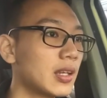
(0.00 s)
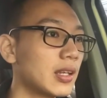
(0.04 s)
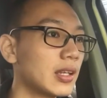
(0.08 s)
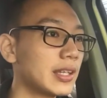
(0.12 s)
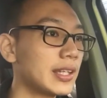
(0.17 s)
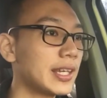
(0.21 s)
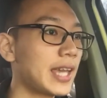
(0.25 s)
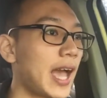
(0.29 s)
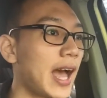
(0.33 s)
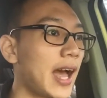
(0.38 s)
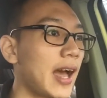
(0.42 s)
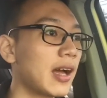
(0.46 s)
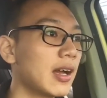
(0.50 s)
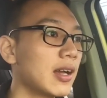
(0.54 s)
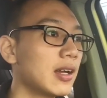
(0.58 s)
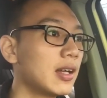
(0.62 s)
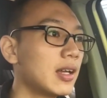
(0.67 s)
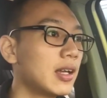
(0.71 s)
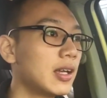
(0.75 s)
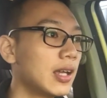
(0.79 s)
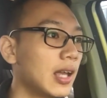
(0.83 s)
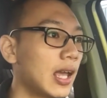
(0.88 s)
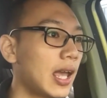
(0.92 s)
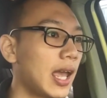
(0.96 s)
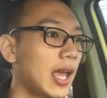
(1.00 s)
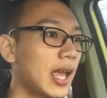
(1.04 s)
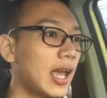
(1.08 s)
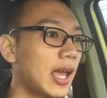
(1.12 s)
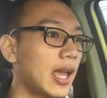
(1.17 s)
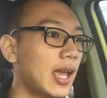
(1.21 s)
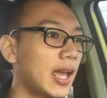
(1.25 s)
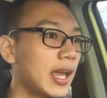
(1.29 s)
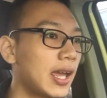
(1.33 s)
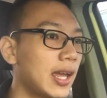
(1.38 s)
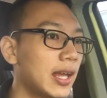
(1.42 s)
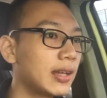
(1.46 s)
Yeah.
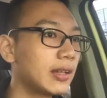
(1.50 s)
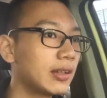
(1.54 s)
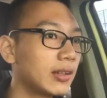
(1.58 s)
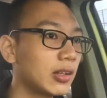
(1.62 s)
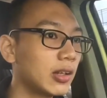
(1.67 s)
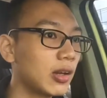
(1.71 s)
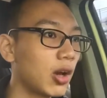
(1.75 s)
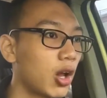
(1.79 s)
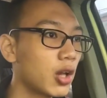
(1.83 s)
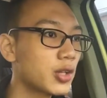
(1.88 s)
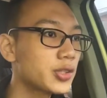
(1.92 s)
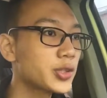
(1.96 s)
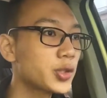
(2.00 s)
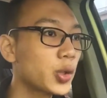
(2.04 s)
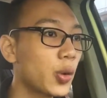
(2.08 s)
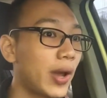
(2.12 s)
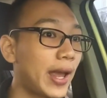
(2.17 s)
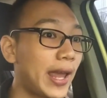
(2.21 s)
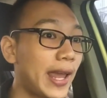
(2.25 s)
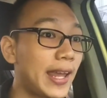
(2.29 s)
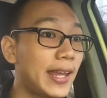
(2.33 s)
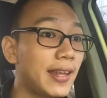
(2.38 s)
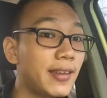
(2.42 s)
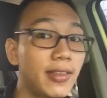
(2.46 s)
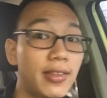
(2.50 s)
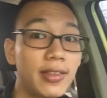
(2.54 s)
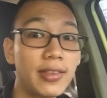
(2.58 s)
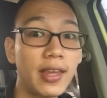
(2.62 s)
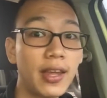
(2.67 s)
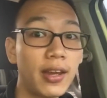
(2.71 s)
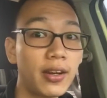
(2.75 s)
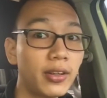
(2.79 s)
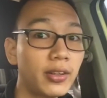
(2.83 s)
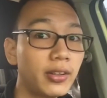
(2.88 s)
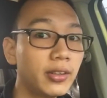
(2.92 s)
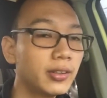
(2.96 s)
And also eight
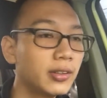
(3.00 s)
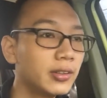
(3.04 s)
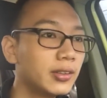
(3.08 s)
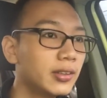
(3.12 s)
there.